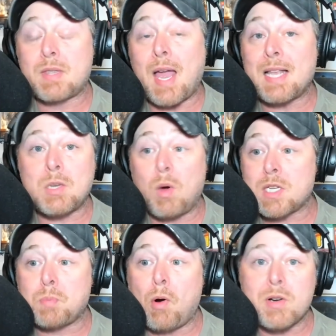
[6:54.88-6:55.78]
That's
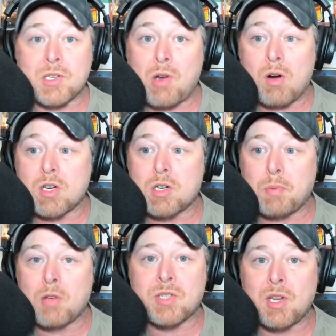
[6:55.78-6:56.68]
what sports stars are
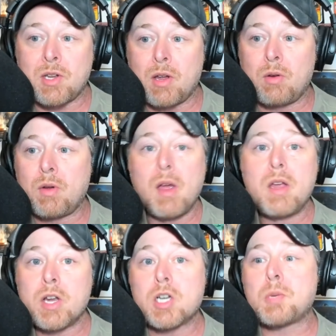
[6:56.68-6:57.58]
supposed to do.
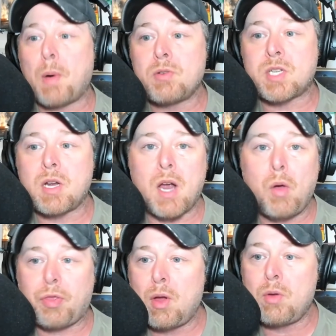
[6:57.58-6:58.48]
You're supposed to
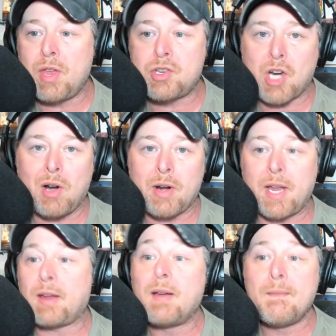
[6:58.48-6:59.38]
go through the
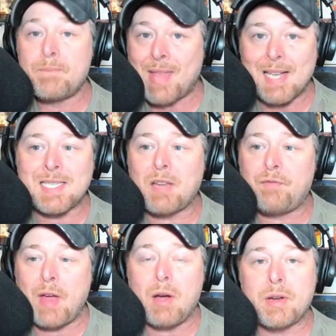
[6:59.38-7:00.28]
journey. That's the
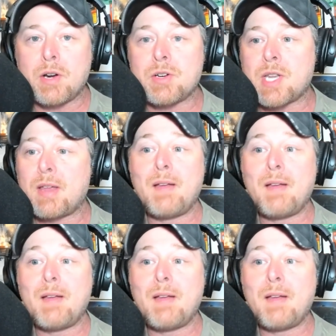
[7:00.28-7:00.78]
failures.